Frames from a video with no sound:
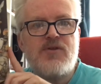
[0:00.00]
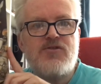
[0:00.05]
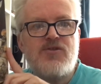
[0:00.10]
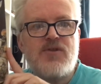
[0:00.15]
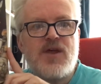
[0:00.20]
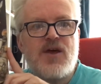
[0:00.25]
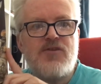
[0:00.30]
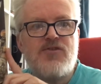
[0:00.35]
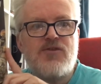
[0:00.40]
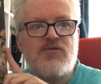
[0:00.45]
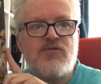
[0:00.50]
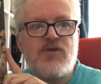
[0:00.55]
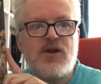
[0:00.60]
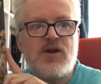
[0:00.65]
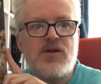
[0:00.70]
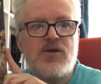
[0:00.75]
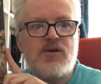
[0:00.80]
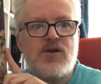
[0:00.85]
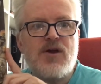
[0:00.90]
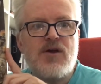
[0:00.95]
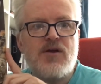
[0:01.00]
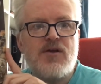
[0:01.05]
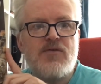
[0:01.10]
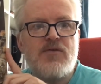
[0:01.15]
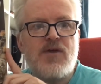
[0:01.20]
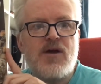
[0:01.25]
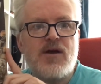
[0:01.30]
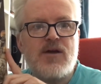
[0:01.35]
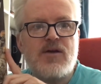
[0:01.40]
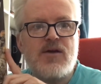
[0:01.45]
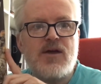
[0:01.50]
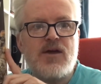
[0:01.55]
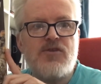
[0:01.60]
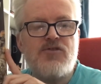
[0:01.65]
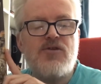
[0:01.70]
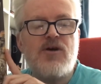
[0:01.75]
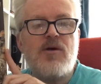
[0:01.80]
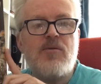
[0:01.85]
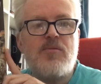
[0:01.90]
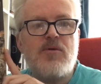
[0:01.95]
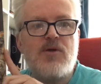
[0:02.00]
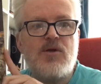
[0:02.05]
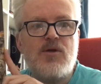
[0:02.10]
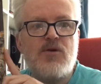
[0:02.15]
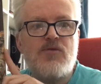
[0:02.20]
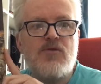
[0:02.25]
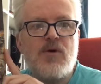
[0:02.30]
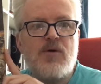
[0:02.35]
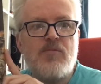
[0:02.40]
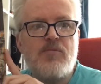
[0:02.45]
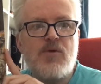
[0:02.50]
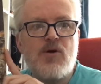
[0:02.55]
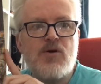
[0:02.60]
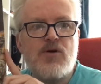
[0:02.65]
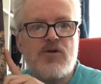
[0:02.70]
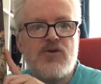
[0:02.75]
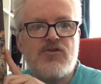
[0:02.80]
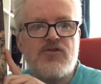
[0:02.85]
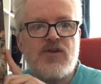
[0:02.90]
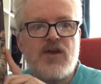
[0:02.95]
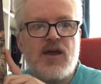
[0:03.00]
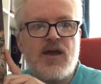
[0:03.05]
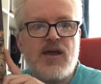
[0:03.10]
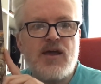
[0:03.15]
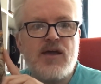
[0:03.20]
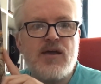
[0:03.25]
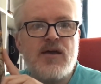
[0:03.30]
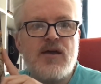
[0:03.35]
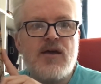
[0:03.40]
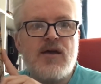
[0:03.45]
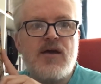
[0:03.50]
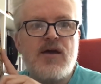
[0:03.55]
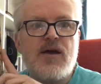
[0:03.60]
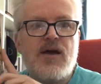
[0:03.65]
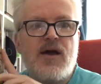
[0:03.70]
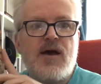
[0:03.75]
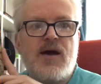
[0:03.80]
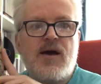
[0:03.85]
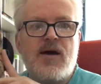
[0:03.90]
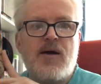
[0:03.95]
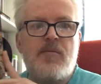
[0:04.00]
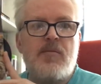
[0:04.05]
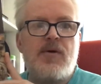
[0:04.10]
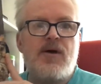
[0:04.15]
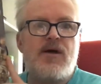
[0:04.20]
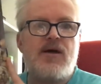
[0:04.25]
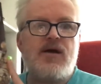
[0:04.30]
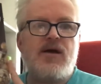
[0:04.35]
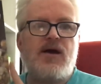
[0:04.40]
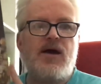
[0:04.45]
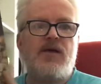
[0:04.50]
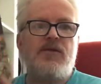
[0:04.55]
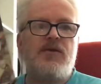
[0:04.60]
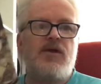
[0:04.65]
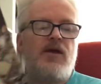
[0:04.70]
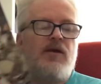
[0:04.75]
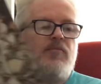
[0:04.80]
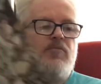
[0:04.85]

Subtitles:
that's a really kind of like example of bonkers Kate. And then